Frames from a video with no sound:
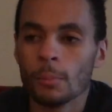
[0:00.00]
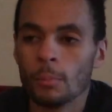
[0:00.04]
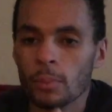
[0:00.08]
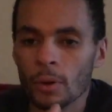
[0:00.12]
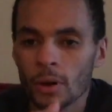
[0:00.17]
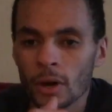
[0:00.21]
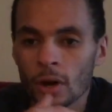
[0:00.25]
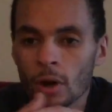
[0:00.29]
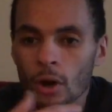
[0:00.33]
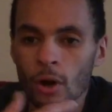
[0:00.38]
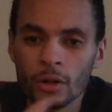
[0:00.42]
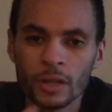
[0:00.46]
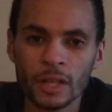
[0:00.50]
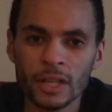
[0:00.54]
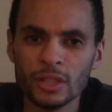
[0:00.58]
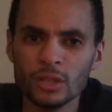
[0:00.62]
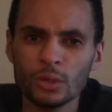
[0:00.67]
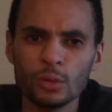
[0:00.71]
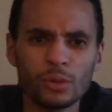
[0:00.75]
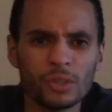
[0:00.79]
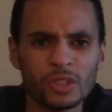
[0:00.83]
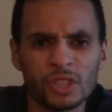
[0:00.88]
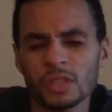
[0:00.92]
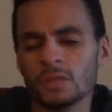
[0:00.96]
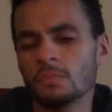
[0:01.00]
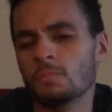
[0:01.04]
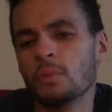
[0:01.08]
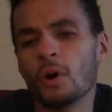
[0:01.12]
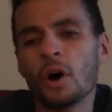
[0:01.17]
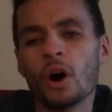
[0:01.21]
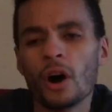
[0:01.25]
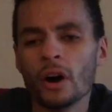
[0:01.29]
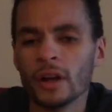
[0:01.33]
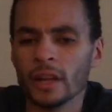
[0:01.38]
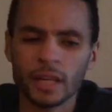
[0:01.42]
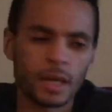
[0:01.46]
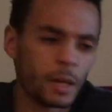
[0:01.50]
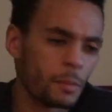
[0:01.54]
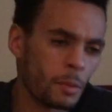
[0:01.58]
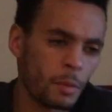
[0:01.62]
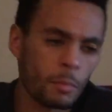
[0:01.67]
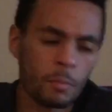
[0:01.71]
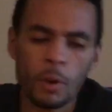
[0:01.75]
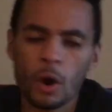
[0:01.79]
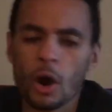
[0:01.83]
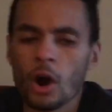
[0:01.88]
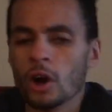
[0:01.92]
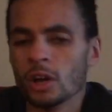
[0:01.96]
But all they do is just bar. They come
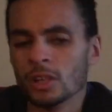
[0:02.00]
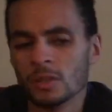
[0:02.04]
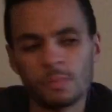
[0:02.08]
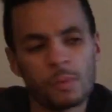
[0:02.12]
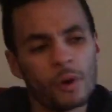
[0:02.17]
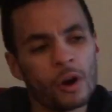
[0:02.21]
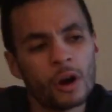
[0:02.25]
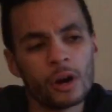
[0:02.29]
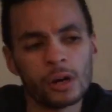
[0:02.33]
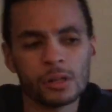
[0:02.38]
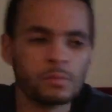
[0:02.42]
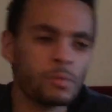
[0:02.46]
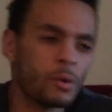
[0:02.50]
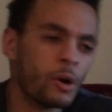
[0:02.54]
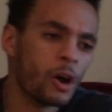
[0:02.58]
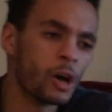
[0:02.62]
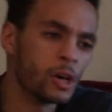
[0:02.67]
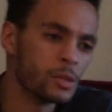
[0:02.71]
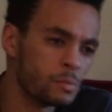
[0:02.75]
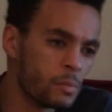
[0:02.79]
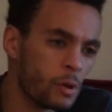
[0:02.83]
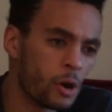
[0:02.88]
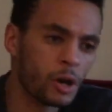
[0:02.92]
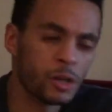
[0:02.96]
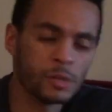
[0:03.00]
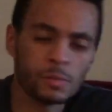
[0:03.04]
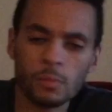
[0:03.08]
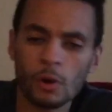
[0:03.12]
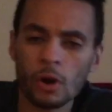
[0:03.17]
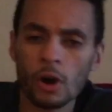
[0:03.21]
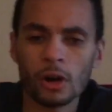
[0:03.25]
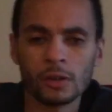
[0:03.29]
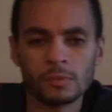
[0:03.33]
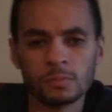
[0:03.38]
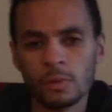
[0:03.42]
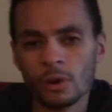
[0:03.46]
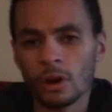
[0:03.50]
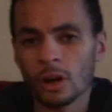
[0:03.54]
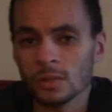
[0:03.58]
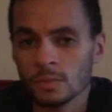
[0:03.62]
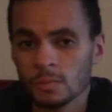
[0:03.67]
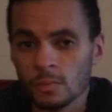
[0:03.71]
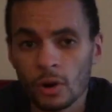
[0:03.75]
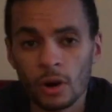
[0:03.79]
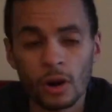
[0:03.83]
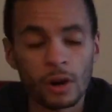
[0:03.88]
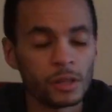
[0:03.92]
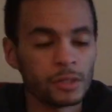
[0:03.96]
with bars, bars, bars, bars, bars, bars,
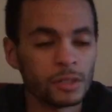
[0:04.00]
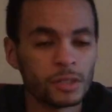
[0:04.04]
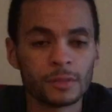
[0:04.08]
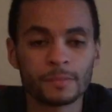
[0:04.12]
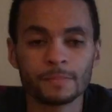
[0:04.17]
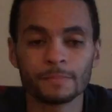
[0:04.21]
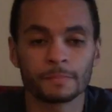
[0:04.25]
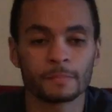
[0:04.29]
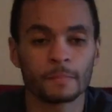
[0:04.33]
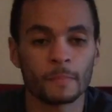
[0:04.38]
bars.